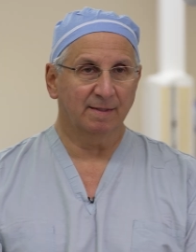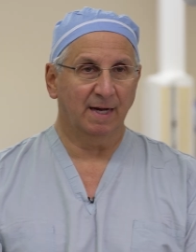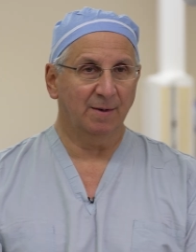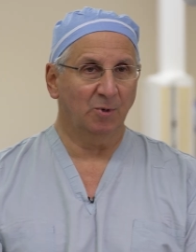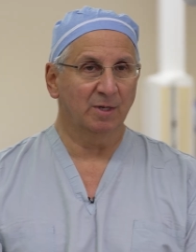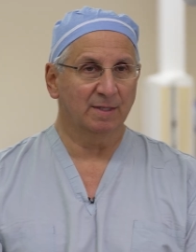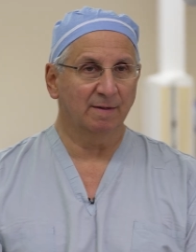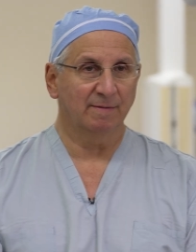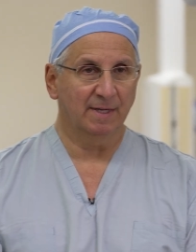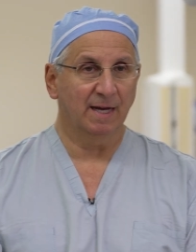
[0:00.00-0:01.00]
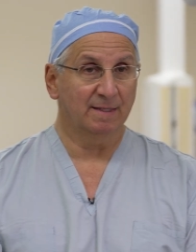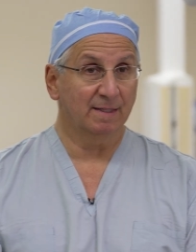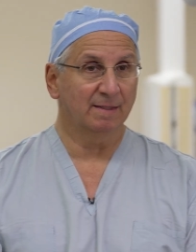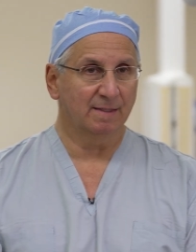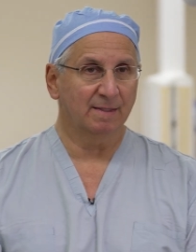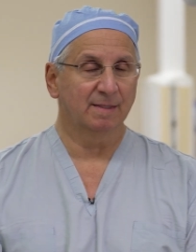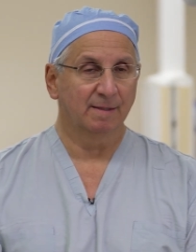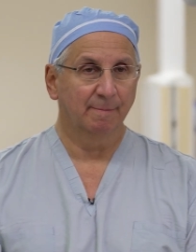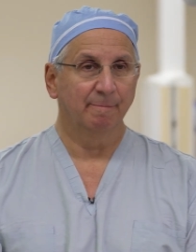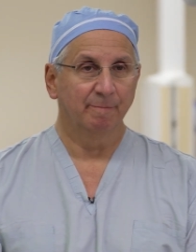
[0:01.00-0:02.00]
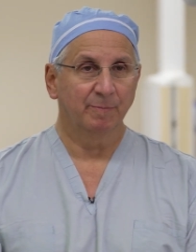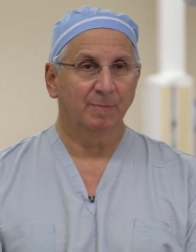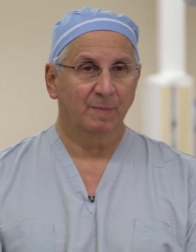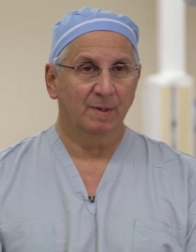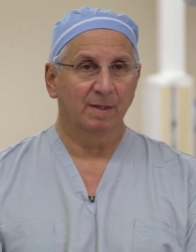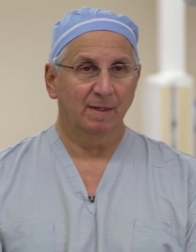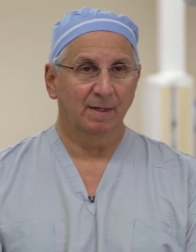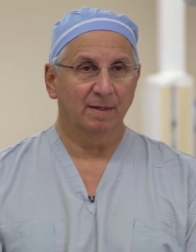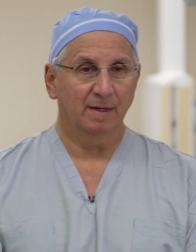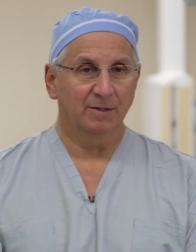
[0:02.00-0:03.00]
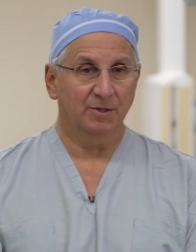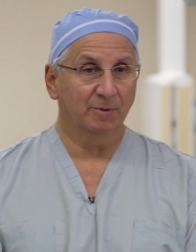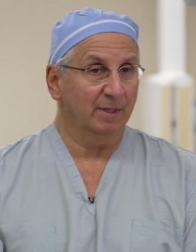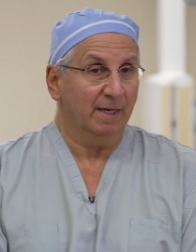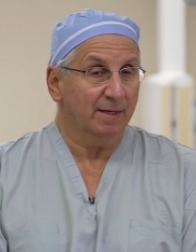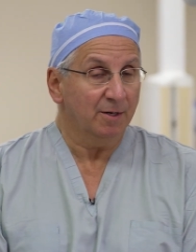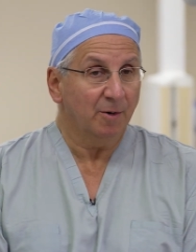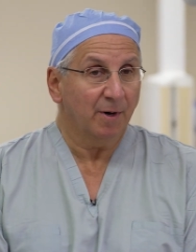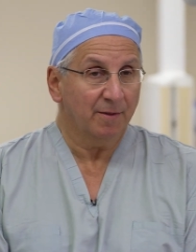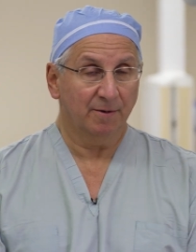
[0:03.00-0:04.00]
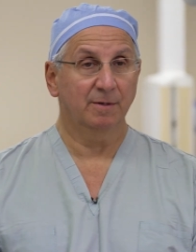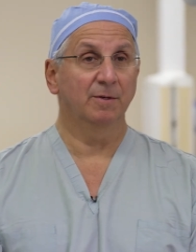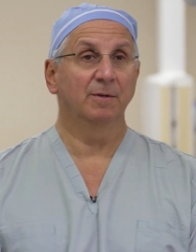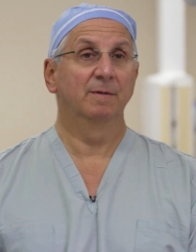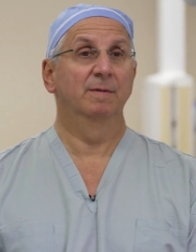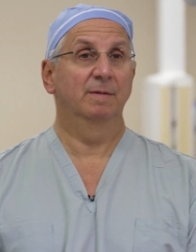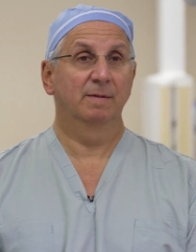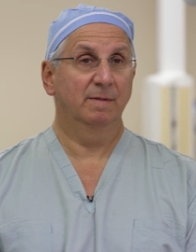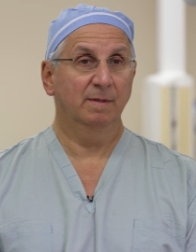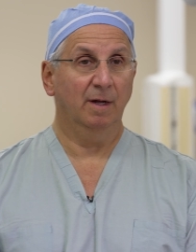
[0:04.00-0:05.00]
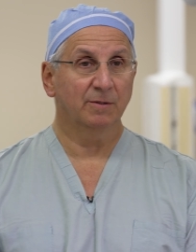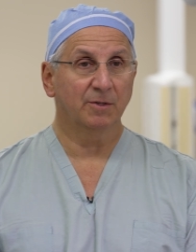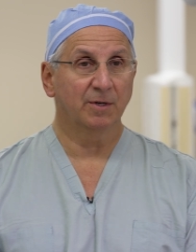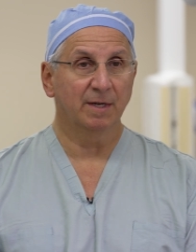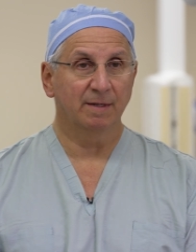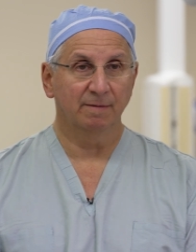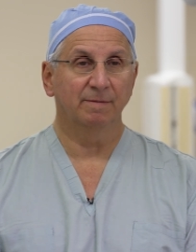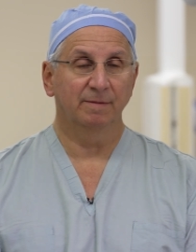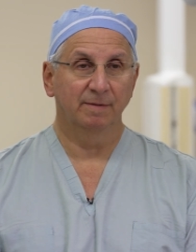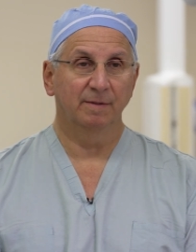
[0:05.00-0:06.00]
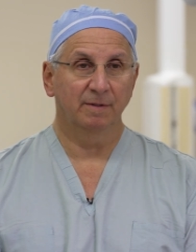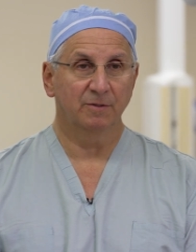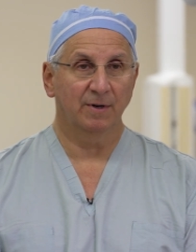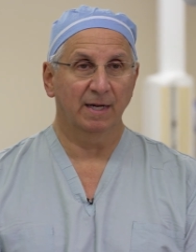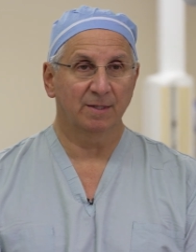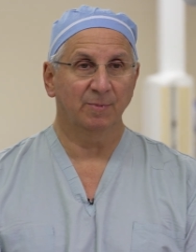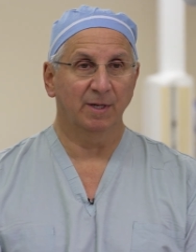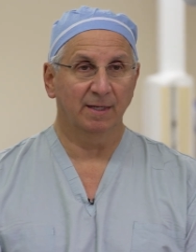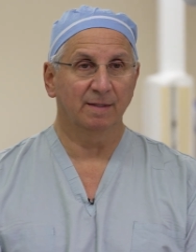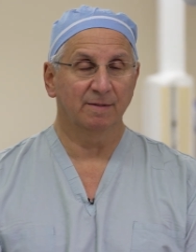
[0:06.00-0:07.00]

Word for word: Time was of the essence, and she really had no other good alternative to transplant